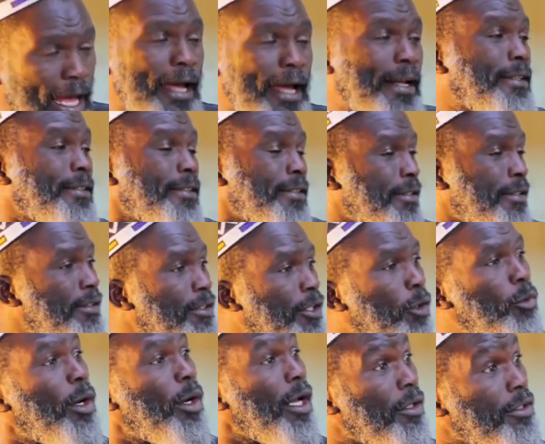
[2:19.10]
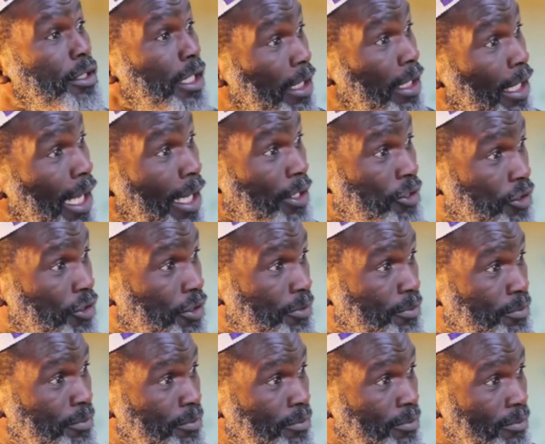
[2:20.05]
and the world at
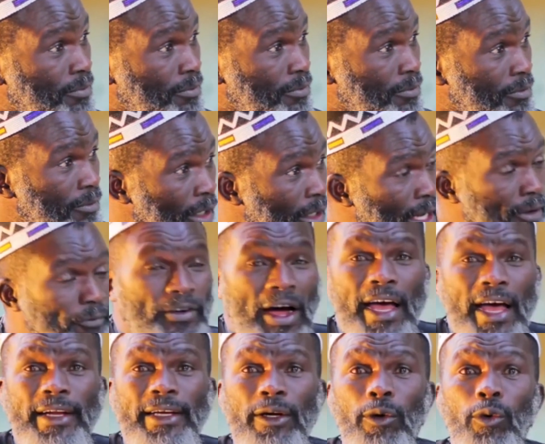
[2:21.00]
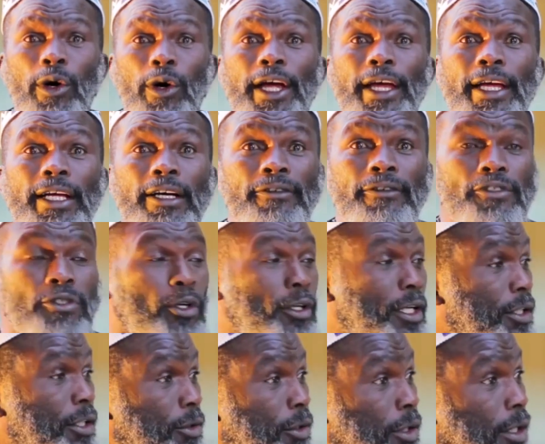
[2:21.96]
large. If I had a way of
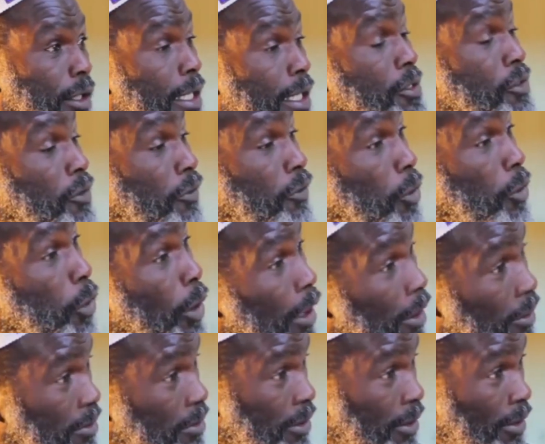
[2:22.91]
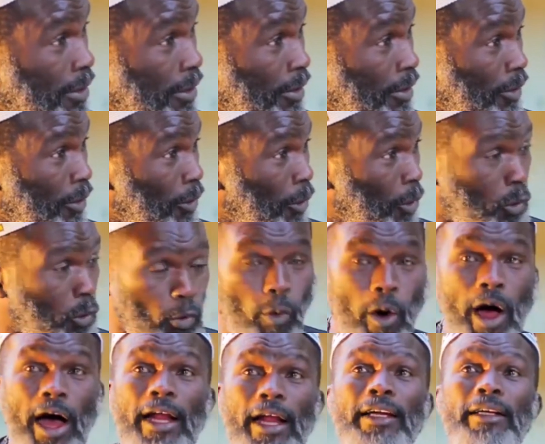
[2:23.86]
talking to the rest of the world
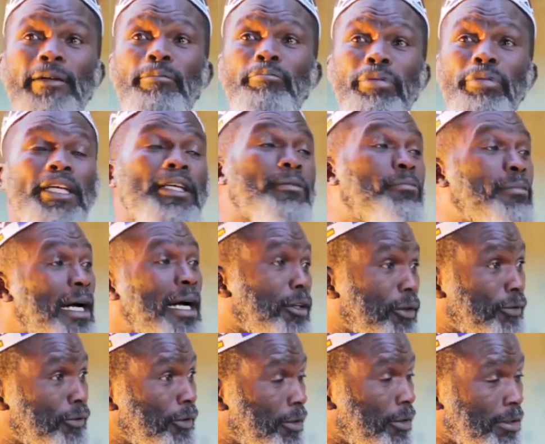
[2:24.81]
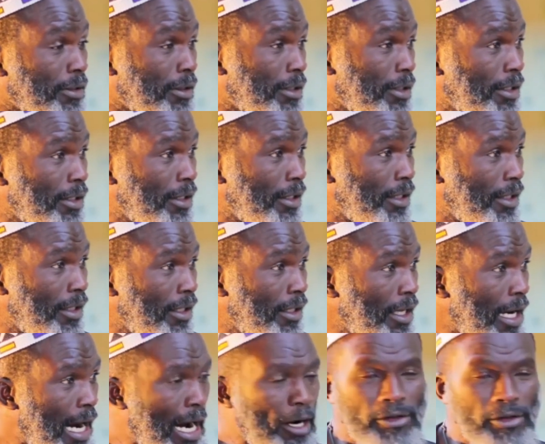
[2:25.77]
on one big microphone,
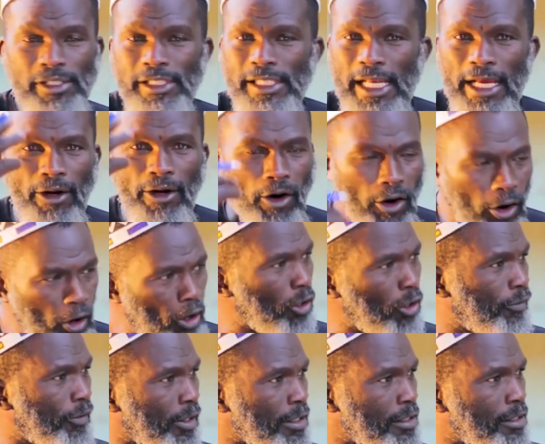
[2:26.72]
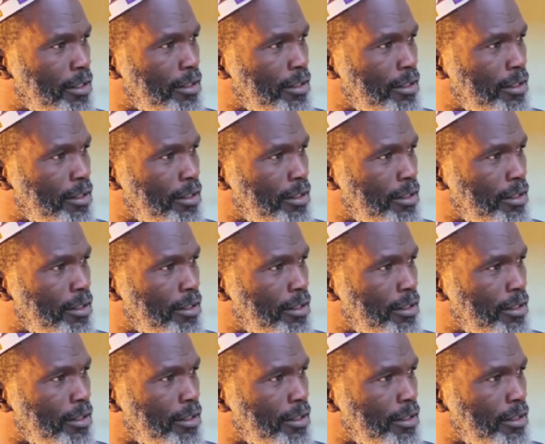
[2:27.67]
I would say all of